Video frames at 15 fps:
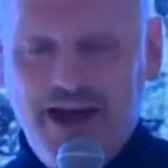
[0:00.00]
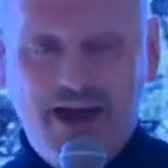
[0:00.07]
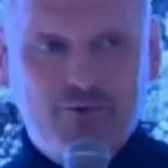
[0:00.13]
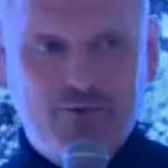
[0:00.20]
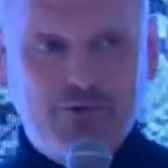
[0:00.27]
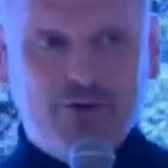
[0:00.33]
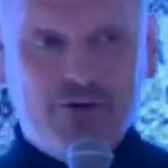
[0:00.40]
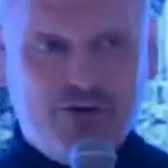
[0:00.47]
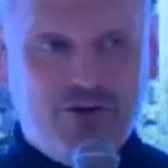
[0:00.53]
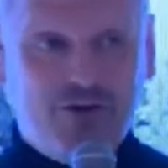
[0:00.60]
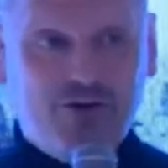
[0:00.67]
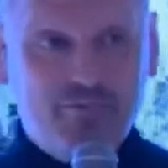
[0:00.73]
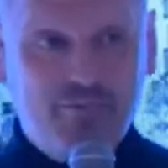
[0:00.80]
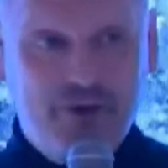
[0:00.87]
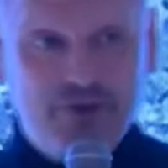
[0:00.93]
and we want
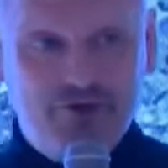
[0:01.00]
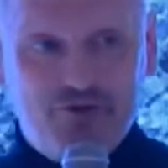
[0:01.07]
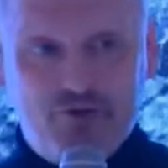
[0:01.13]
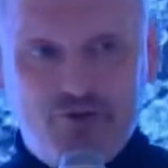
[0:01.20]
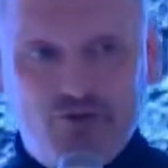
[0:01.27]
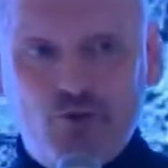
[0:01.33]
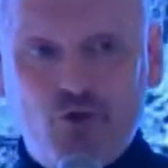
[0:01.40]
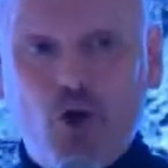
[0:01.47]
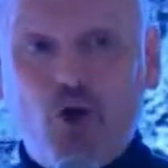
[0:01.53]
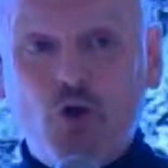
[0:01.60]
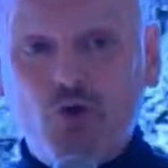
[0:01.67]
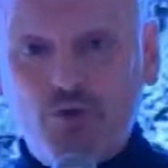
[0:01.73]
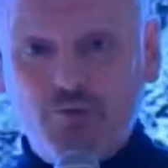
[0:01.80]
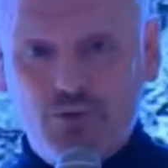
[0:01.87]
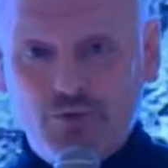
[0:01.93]
our competitors to
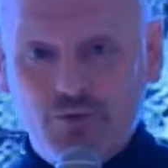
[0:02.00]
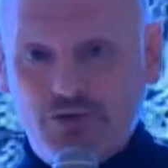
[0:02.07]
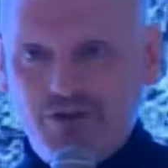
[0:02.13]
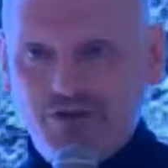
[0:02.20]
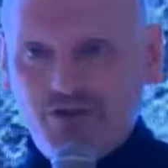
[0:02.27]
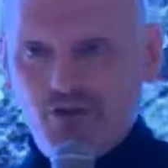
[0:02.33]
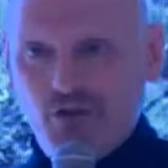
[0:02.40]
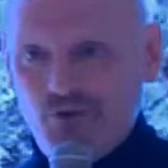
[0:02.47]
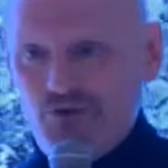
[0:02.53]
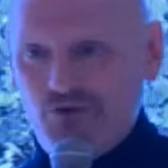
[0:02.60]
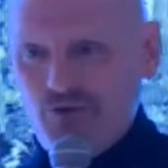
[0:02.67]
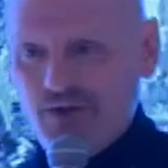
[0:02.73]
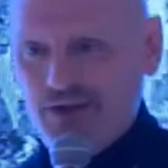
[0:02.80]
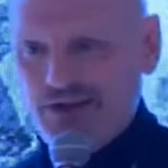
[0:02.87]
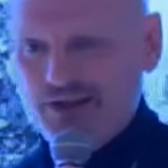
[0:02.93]
contribute code
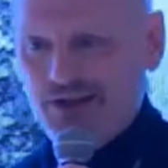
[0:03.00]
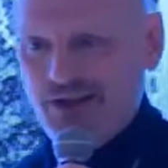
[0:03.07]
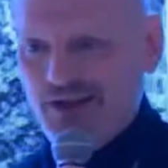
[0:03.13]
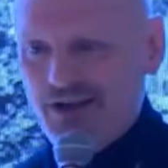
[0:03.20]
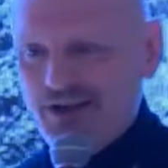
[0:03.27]
to it.